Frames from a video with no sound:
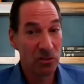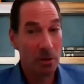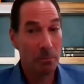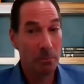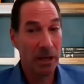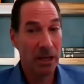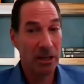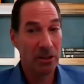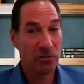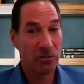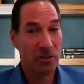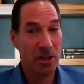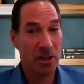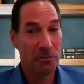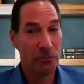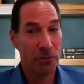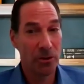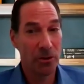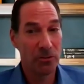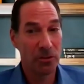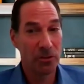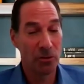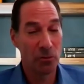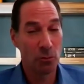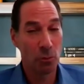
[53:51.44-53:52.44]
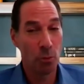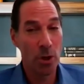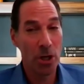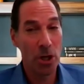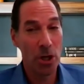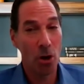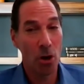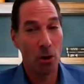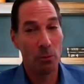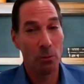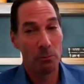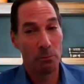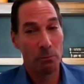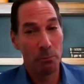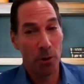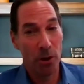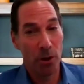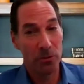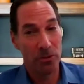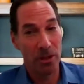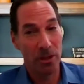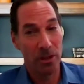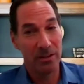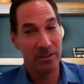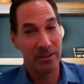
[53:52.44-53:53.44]
the biggest difference is we don't
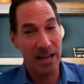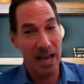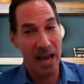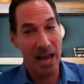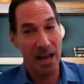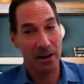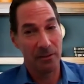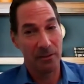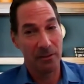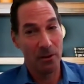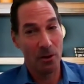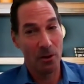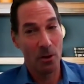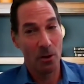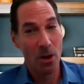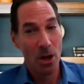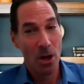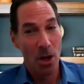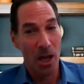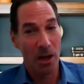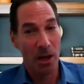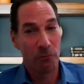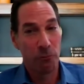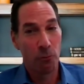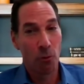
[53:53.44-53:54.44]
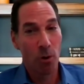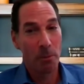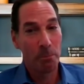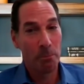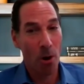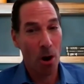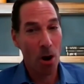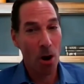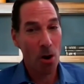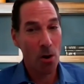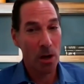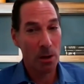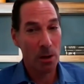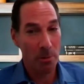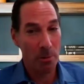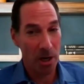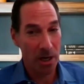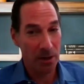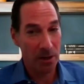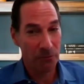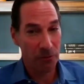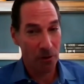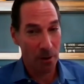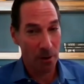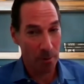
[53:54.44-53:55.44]
put the debt. If we're borrowing
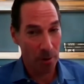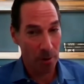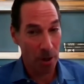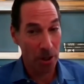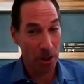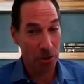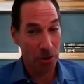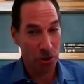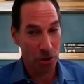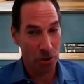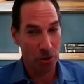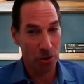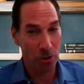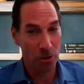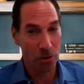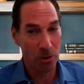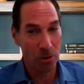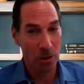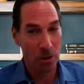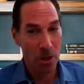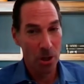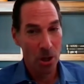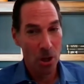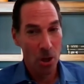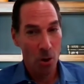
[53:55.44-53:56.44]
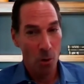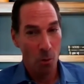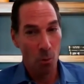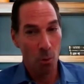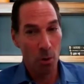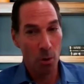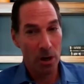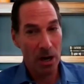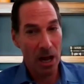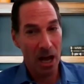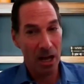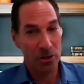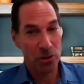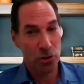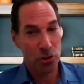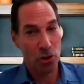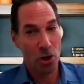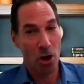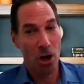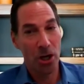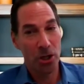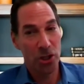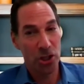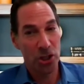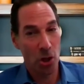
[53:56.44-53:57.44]
money from our internal, we're not
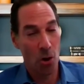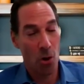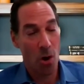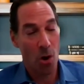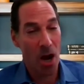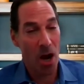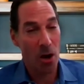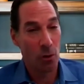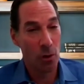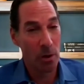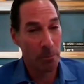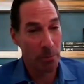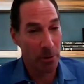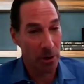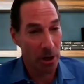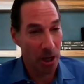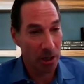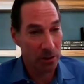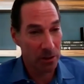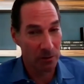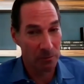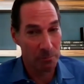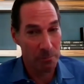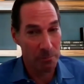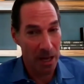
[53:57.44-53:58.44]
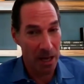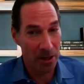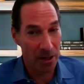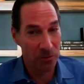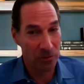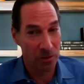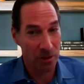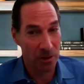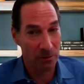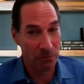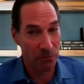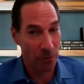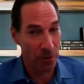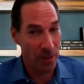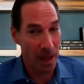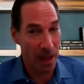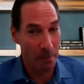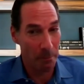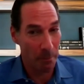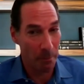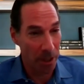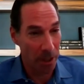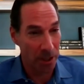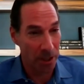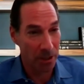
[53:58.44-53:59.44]
charging Ohio Reproductive Medicine for
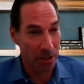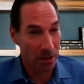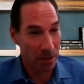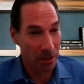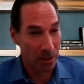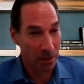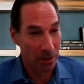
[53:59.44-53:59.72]
that money.